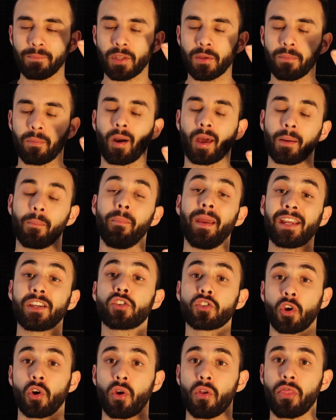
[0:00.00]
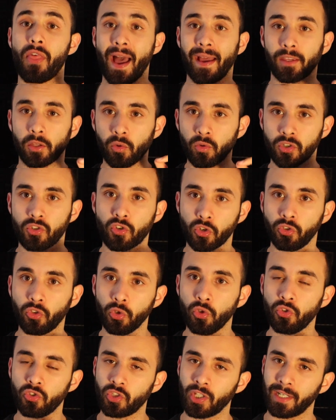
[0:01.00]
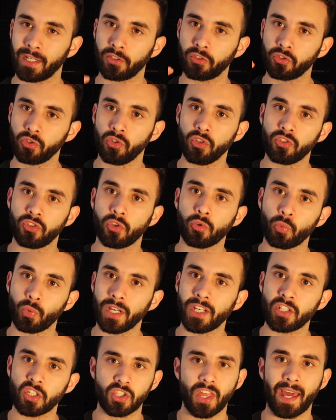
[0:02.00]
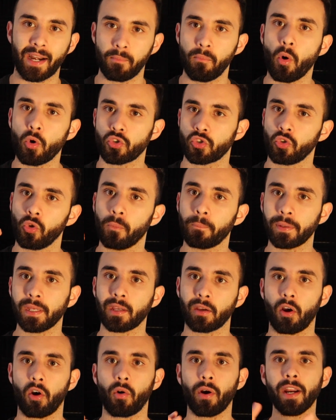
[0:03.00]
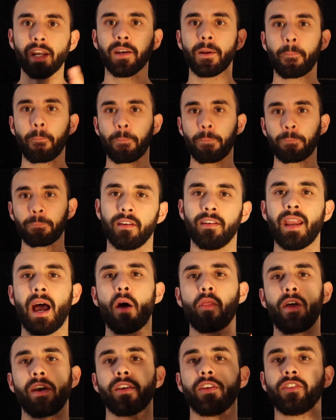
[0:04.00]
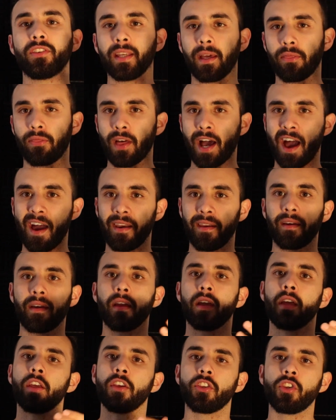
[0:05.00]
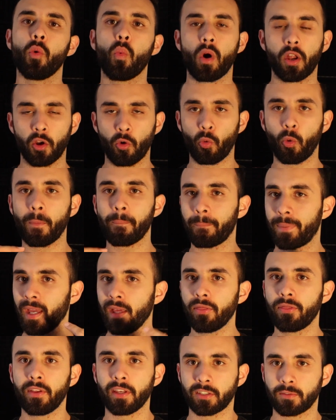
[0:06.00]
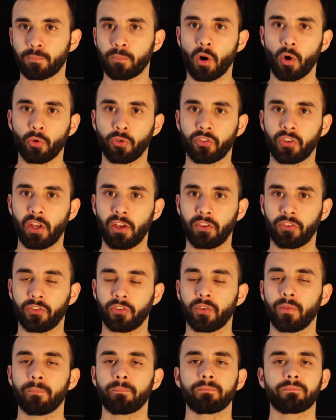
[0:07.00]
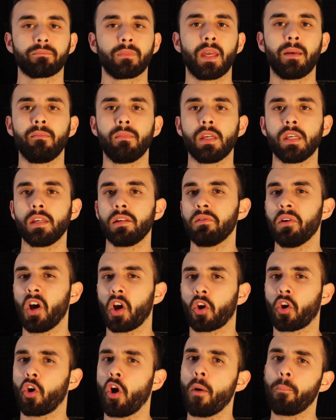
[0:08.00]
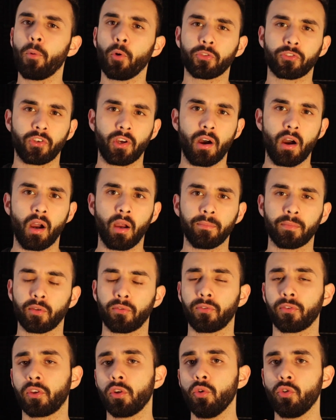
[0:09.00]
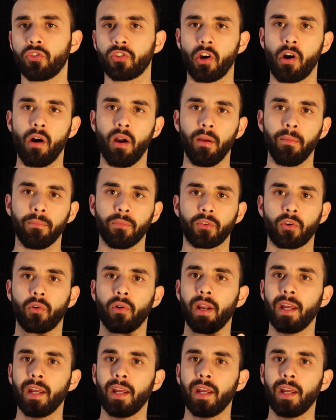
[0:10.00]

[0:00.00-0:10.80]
you're gonna make sure that you introduce it as soon as you reach that emotional peak, all right? Now that you did that, you wanna repeat this process maybe a couple times, a few times, all